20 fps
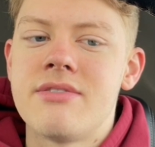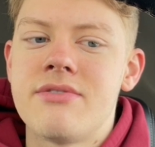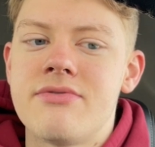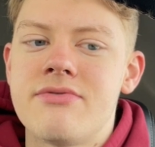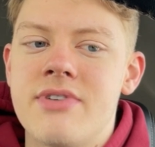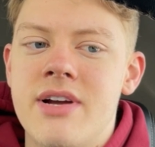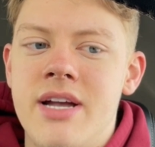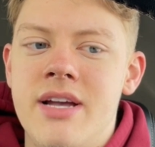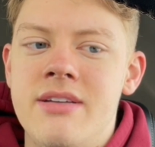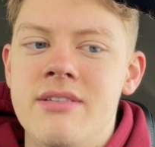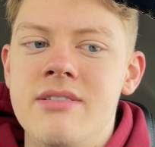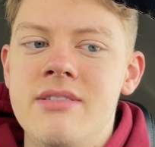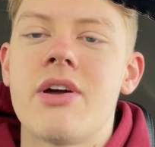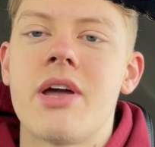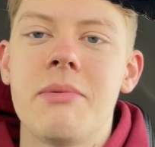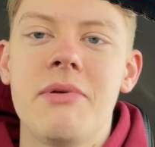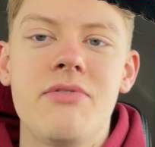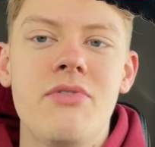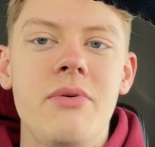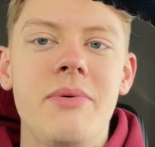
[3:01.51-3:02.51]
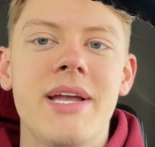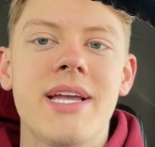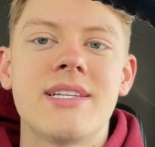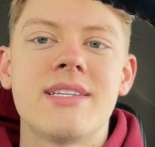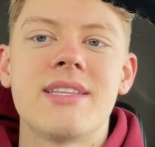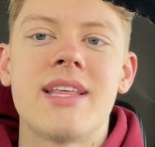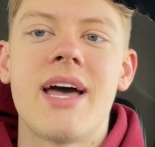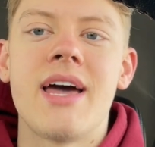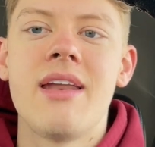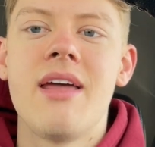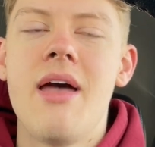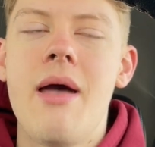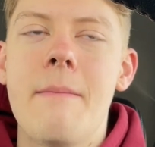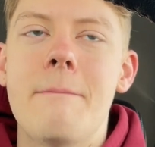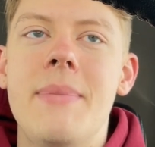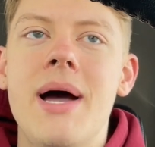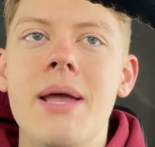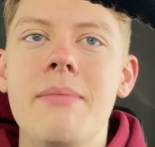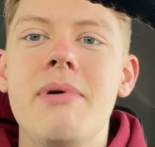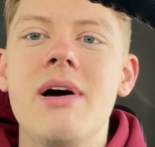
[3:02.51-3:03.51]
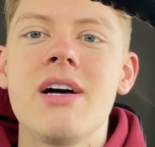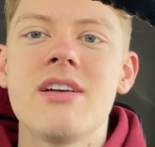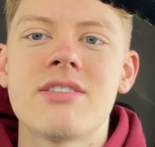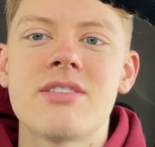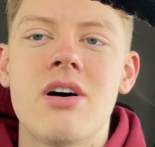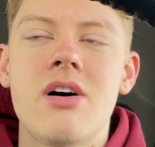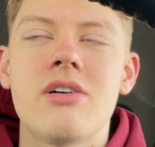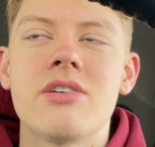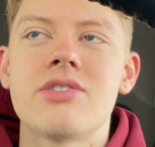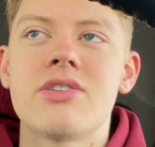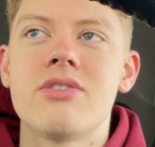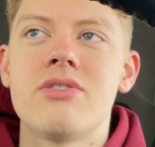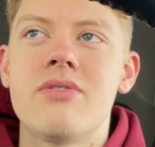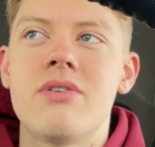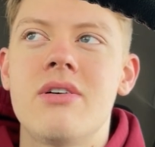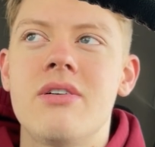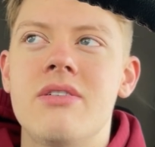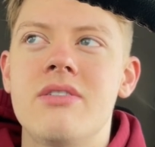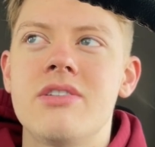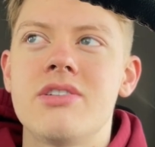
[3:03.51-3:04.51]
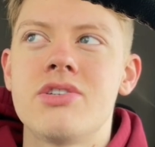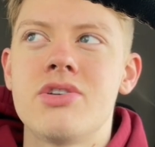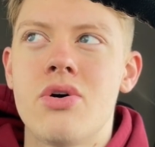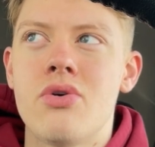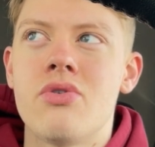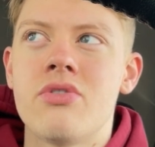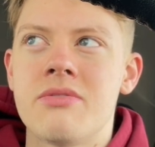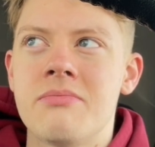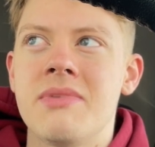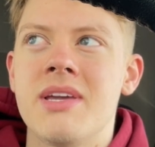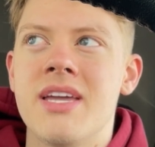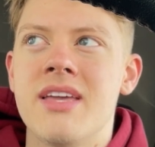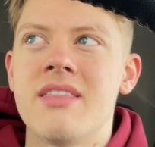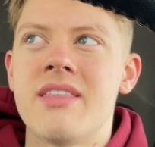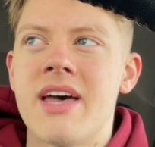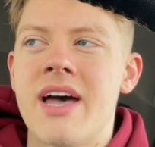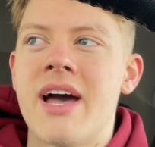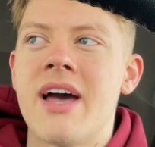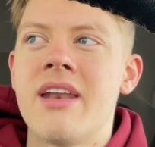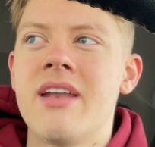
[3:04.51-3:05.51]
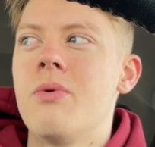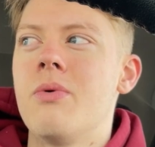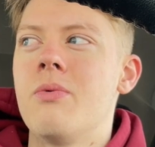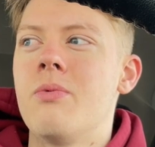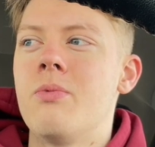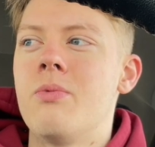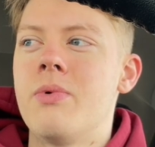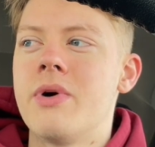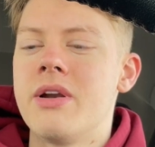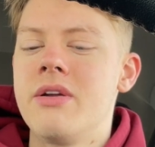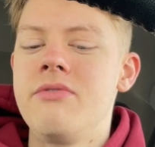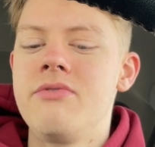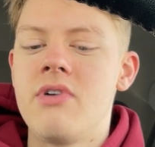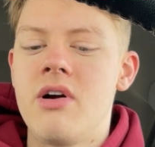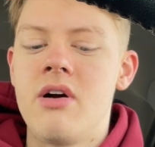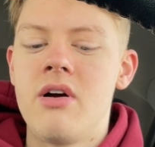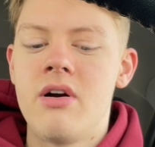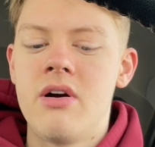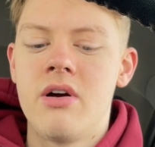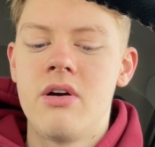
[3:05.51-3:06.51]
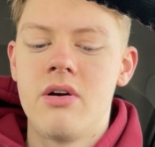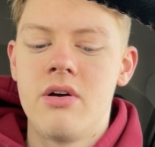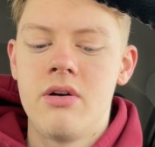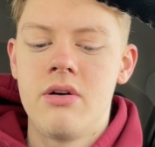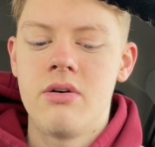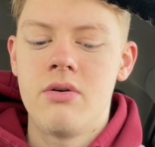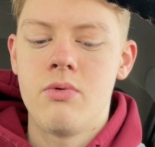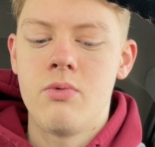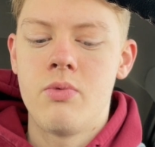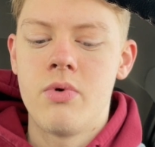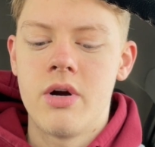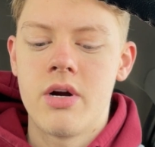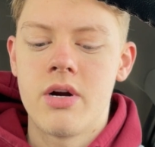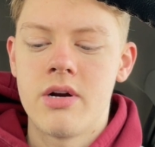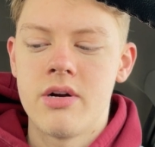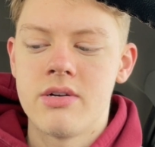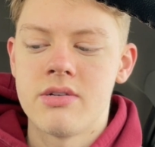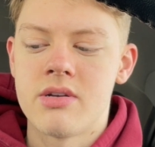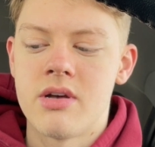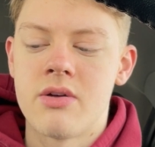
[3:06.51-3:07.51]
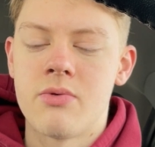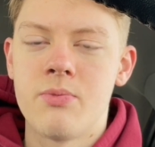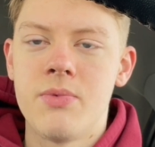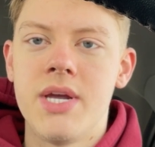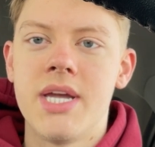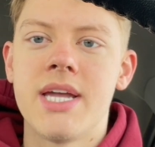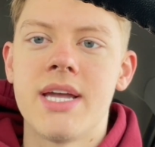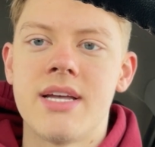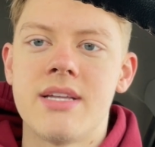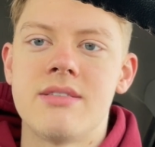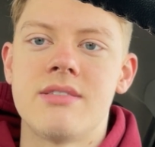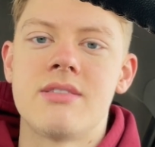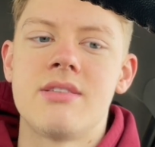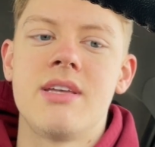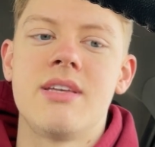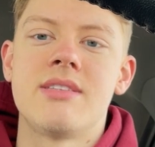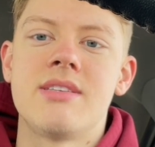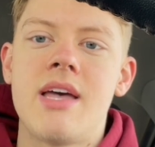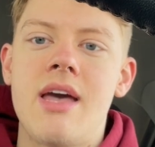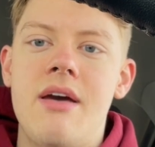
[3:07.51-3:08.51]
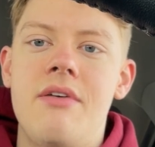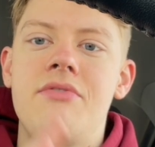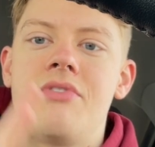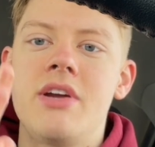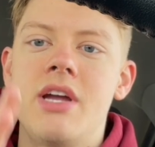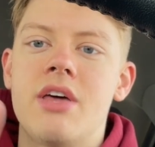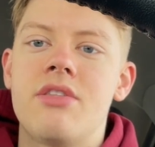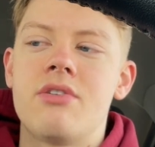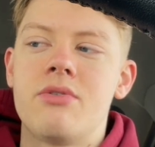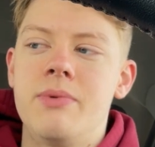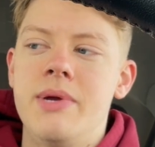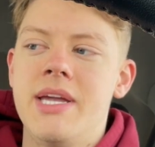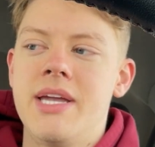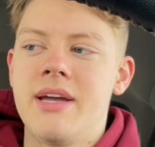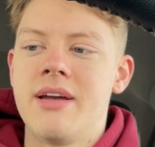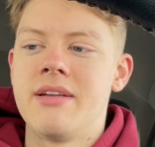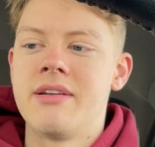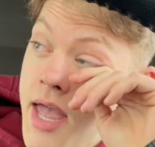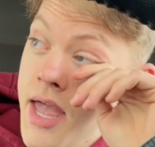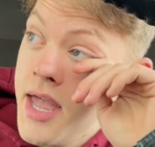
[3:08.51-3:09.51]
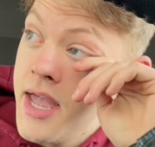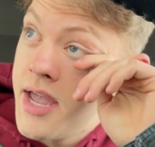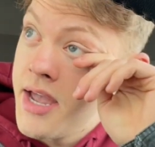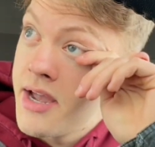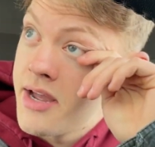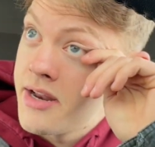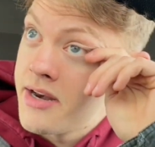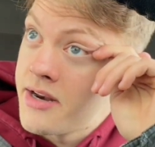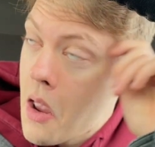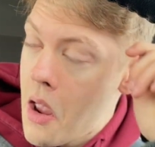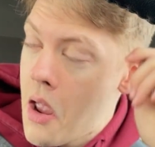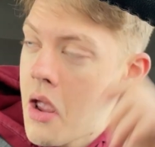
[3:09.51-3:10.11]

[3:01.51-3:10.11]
friend. Okay, before we get to that, my boss also told me that one of our workers on weekends is every other weekend. And